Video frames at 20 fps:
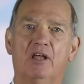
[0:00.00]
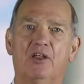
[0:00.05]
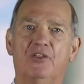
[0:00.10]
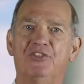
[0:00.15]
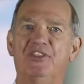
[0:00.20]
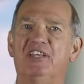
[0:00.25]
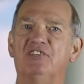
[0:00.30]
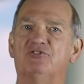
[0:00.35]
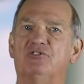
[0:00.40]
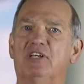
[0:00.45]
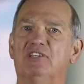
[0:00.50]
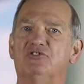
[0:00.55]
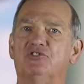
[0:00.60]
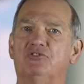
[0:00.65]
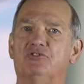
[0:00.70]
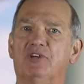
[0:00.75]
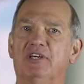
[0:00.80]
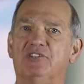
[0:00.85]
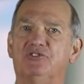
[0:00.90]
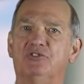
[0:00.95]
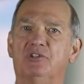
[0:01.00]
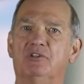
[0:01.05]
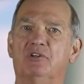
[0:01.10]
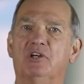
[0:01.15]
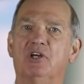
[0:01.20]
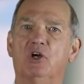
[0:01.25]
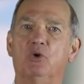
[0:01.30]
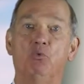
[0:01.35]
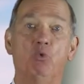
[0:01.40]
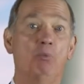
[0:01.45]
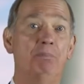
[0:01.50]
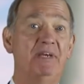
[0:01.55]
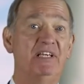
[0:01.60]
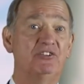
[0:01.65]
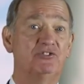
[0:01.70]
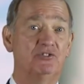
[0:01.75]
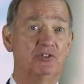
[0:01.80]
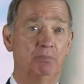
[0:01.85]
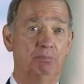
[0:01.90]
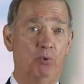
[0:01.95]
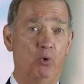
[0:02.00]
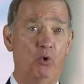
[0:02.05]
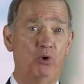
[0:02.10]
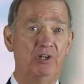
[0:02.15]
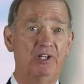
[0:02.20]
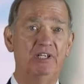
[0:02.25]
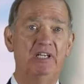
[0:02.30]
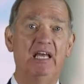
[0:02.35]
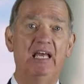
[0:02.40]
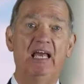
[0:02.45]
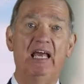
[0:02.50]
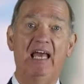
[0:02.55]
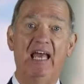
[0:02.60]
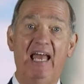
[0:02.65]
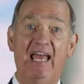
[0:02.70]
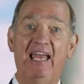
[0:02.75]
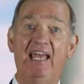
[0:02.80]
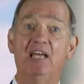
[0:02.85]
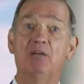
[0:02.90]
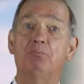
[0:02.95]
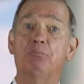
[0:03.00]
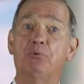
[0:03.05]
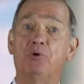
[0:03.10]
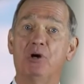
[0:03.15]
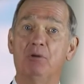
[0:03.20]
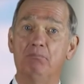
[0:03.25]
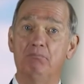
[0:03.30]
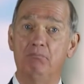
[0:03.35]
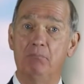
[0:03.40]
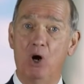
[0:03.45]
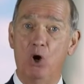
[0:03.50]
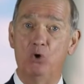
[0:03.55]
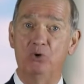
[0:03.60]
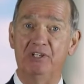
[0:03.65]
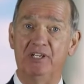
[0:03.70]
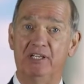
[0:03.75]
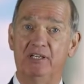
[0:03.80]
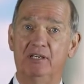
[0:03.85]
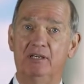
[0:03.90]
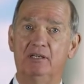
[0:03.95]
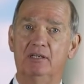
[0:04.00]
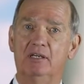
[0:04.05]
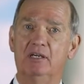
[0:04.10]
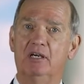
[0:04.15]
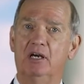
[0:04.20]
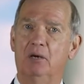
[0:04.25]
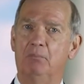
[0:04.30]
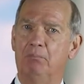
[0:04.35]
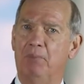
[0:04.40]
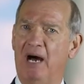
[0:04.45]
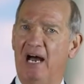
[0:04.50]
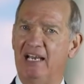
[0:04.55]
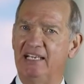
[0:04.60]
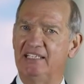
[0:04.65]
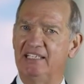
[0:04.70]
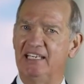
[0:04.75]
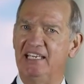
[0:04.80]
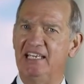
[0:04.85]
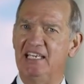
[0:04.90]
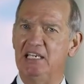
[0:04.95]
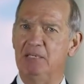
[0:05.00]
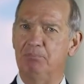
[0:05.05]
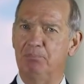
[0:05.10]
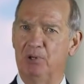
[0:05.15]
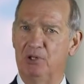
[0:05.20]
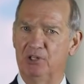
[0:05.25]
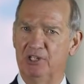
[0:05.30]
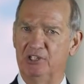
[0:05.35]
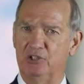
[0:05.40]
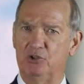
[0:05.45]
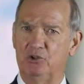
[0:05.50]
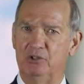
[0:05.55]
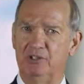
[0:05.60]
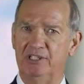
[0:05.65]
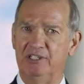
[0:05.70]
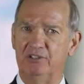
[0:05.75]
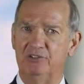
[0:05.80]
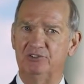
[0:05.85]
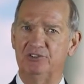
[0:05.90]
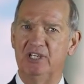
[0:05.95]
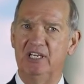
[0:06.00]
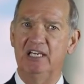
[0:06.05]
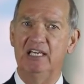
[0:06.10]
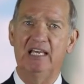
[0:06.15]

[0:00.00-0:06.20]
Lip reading: This legislation will be supported and promoted by key political leaders